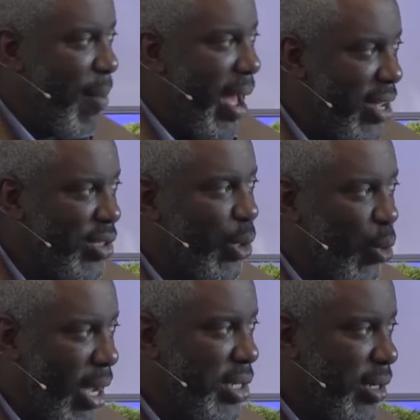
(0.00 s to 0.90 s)
I'm asked a
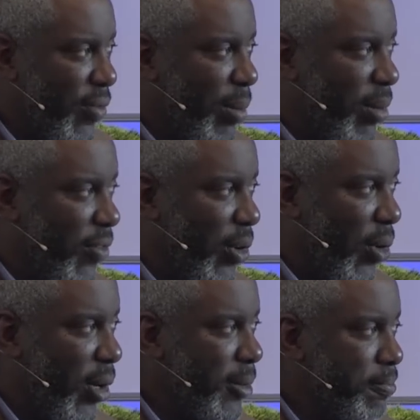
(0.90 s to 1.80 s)
question from the
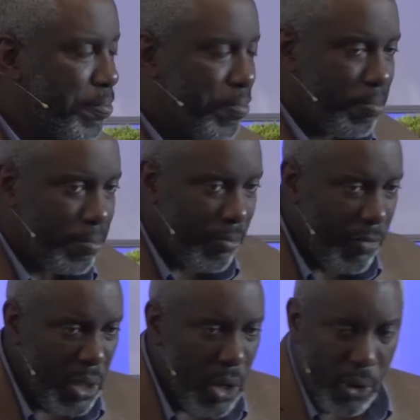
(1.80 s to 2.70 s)
floor,
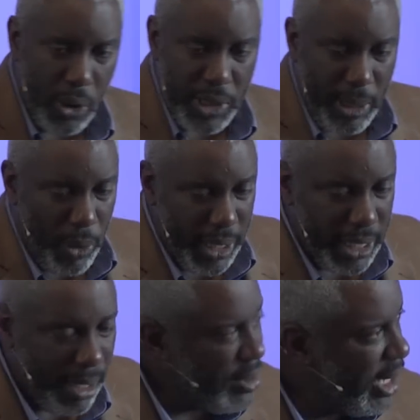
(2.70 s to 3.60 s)
or someone
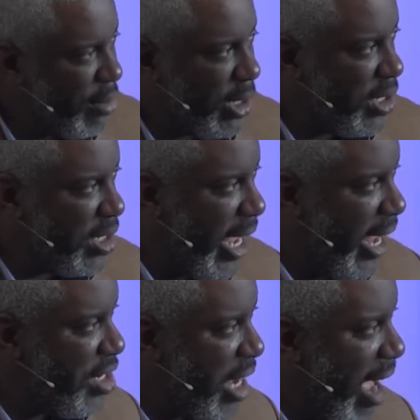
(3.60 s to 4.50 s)
comes up to the
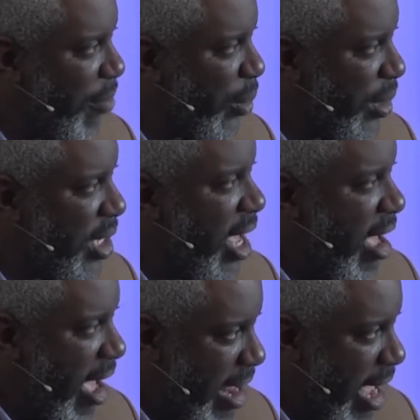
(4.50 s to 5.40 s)
stage afterwards
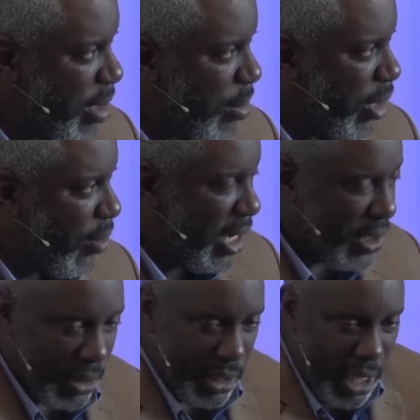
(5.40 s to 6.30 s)
and asks me a
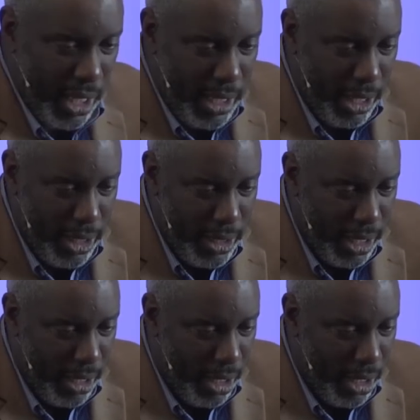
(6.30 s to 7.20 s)
question, there,
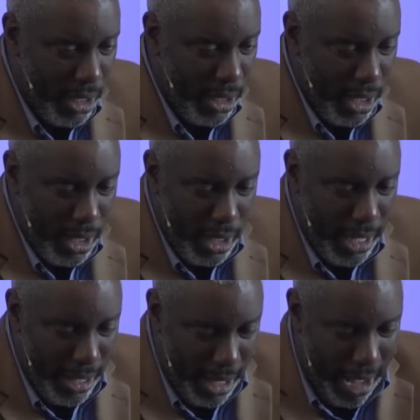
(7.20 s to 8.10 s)
there are
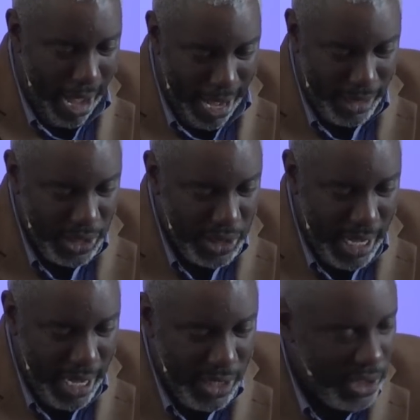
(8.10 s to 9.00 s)
at the
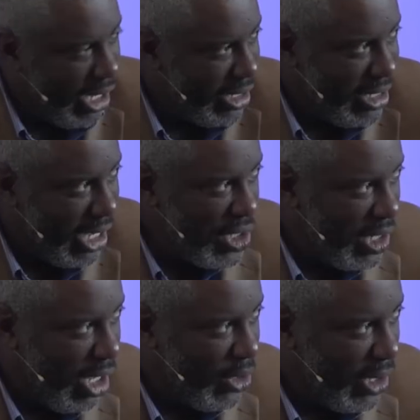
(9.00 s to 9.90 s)
stage a
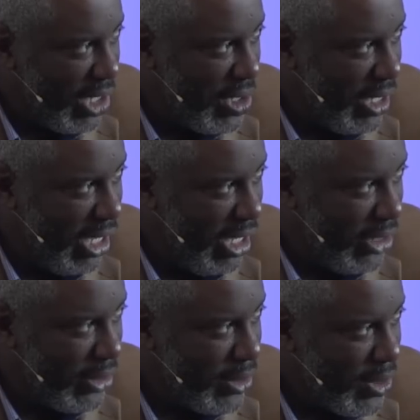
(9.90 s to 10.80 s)
dozen other listening
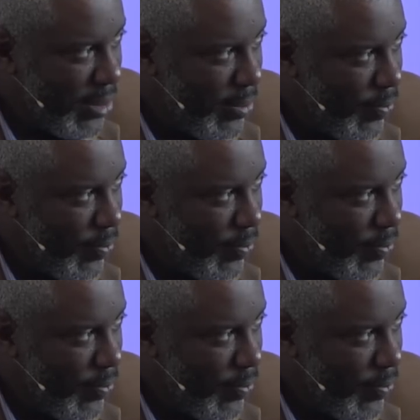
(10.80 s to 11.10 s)
ears